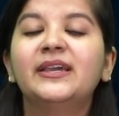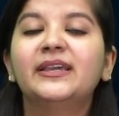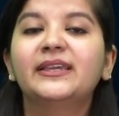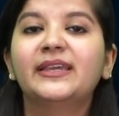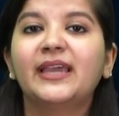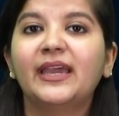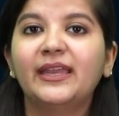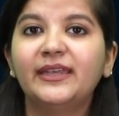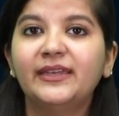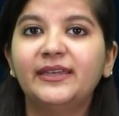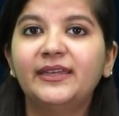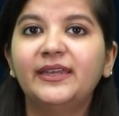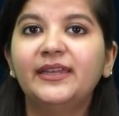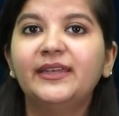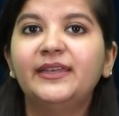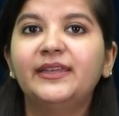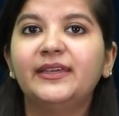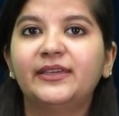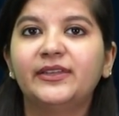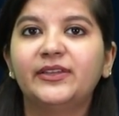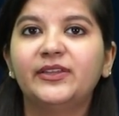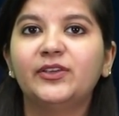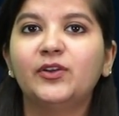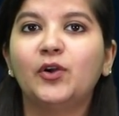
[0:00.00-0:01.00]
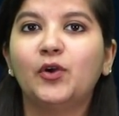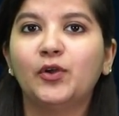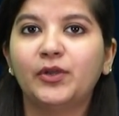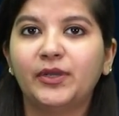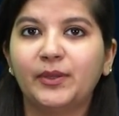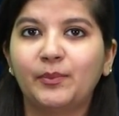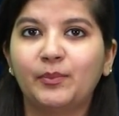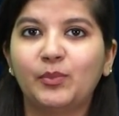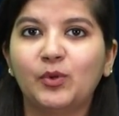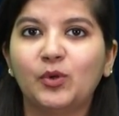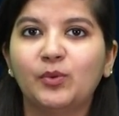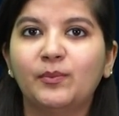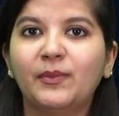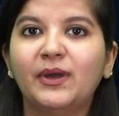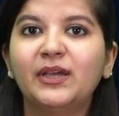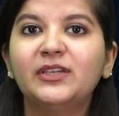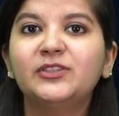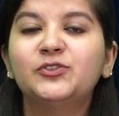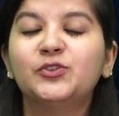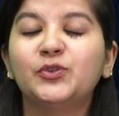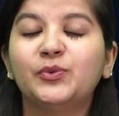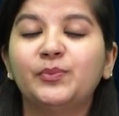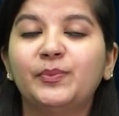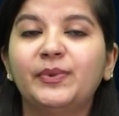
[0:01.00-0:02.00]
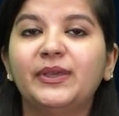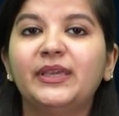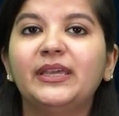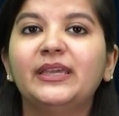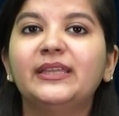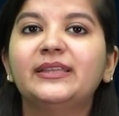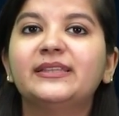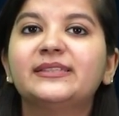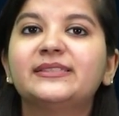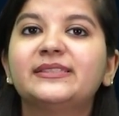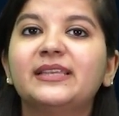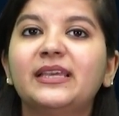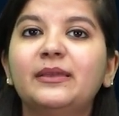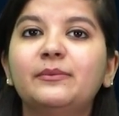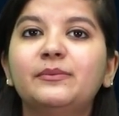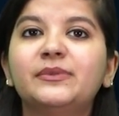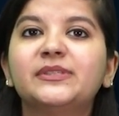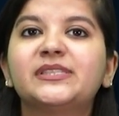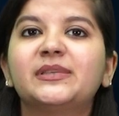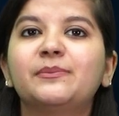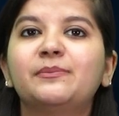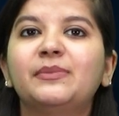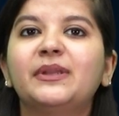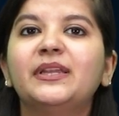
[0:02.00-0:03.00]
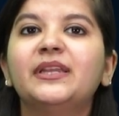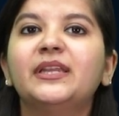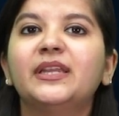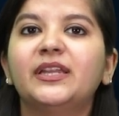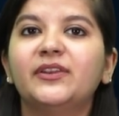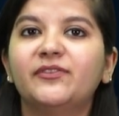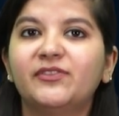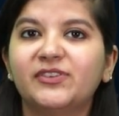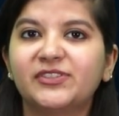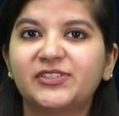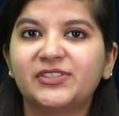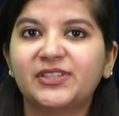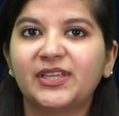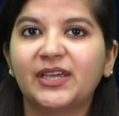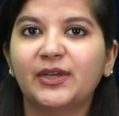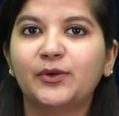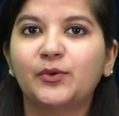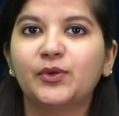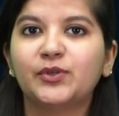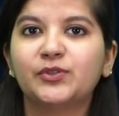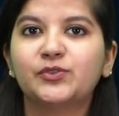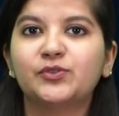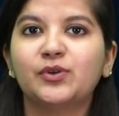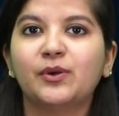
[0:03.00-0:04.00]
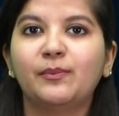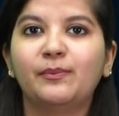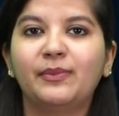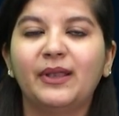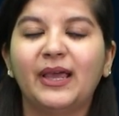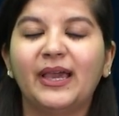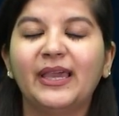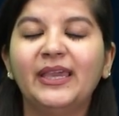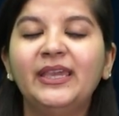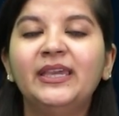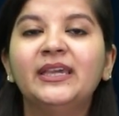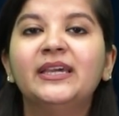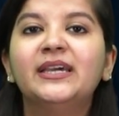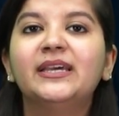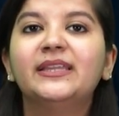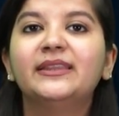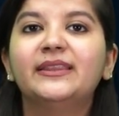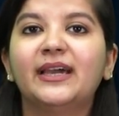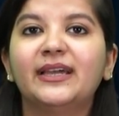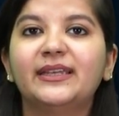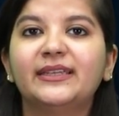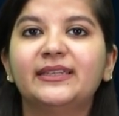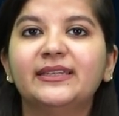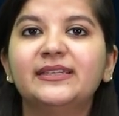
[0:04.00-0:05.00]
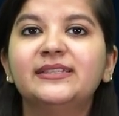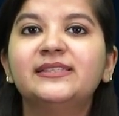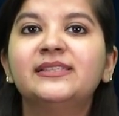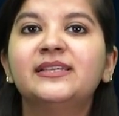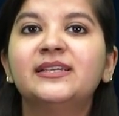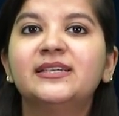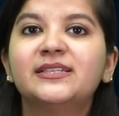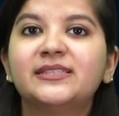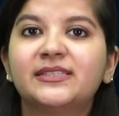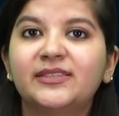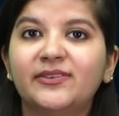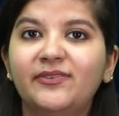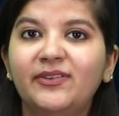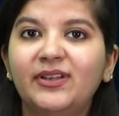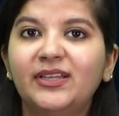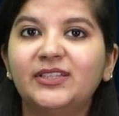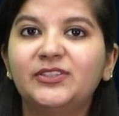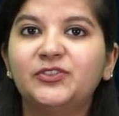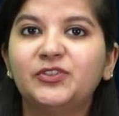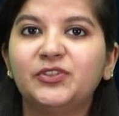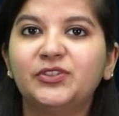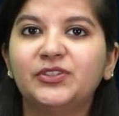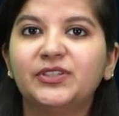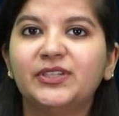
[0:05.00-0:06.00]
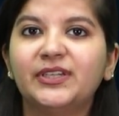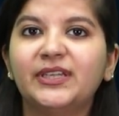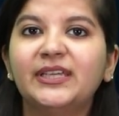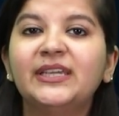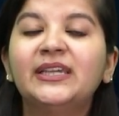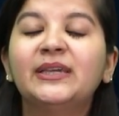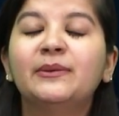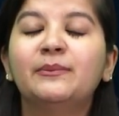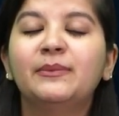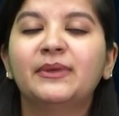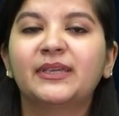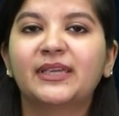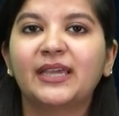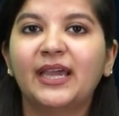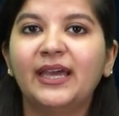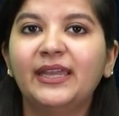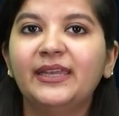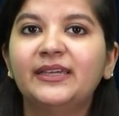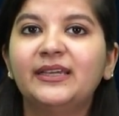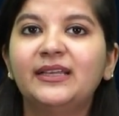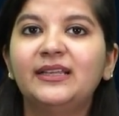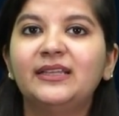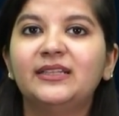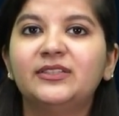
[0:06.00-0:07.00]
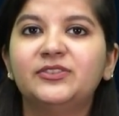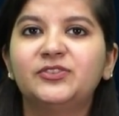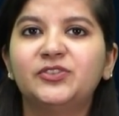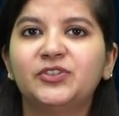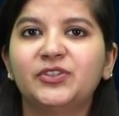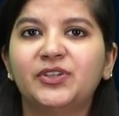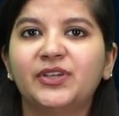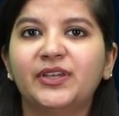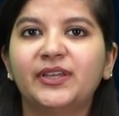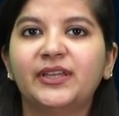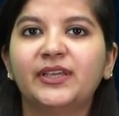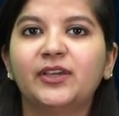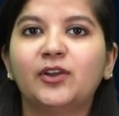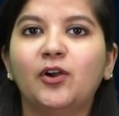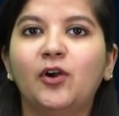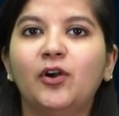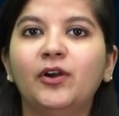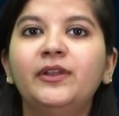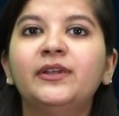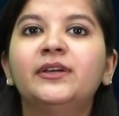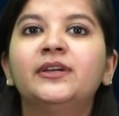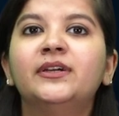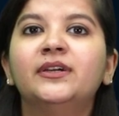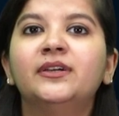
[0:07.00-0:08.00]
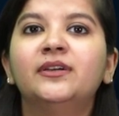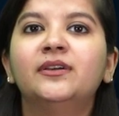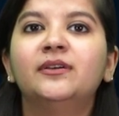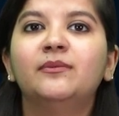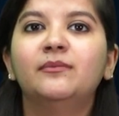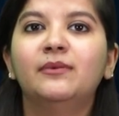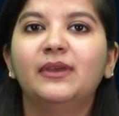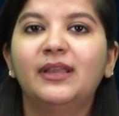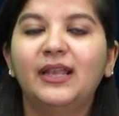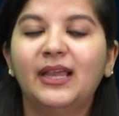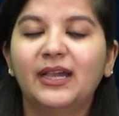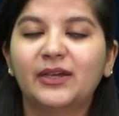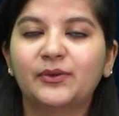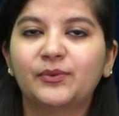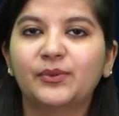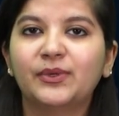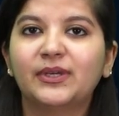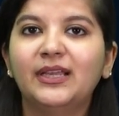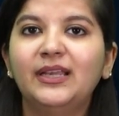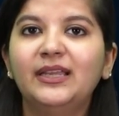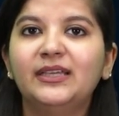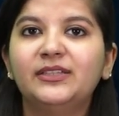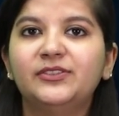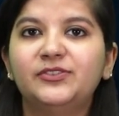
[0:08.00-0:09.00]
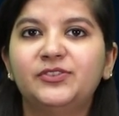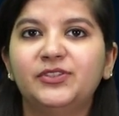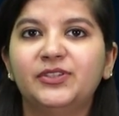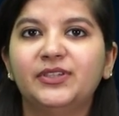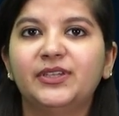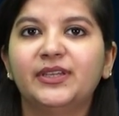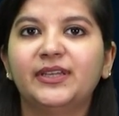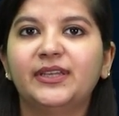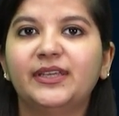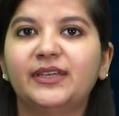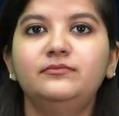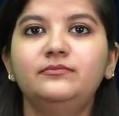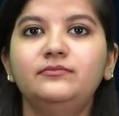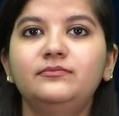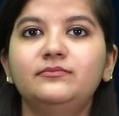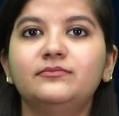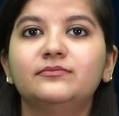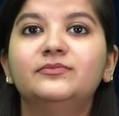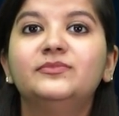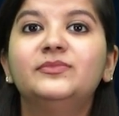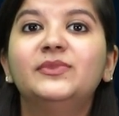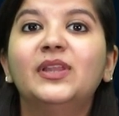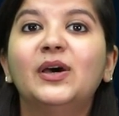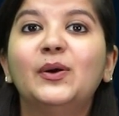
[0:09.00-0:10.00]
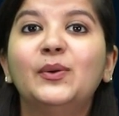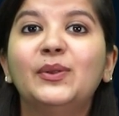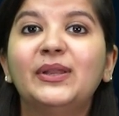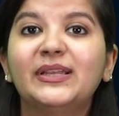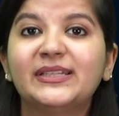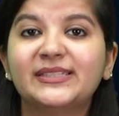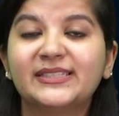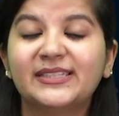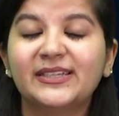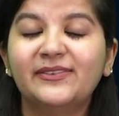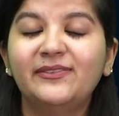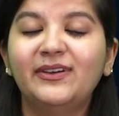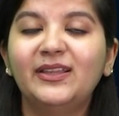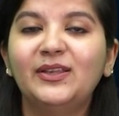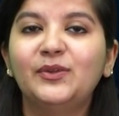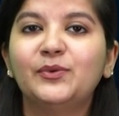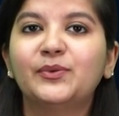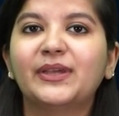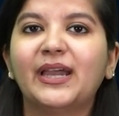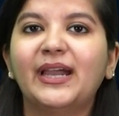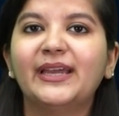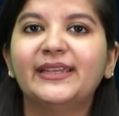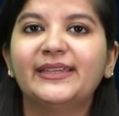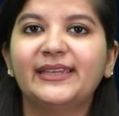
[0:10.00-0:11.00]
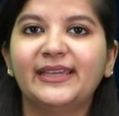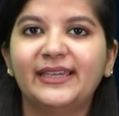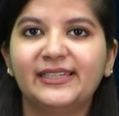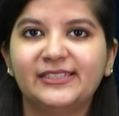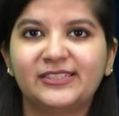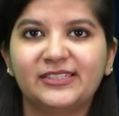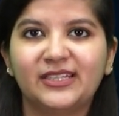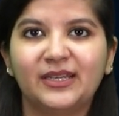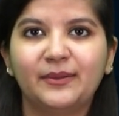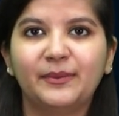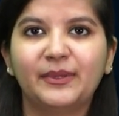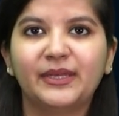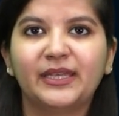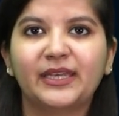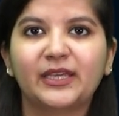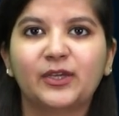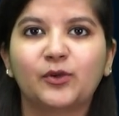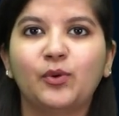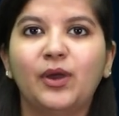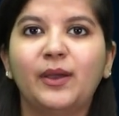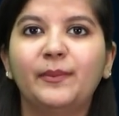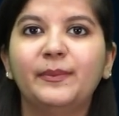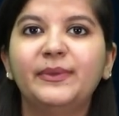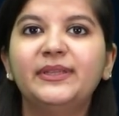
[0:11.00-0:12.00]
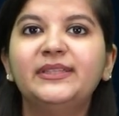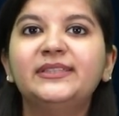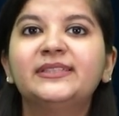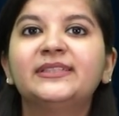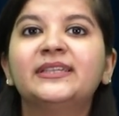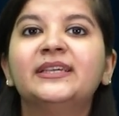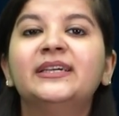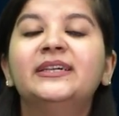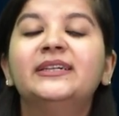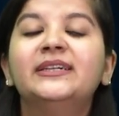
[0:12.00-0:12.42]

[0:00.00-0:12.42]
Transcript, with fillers: Candidate degree or diploma should be in the same discipline in which they are going to apply that is civil engineering, mechanical engineering or electrical engineering. Now let's have a look at age limit requirements.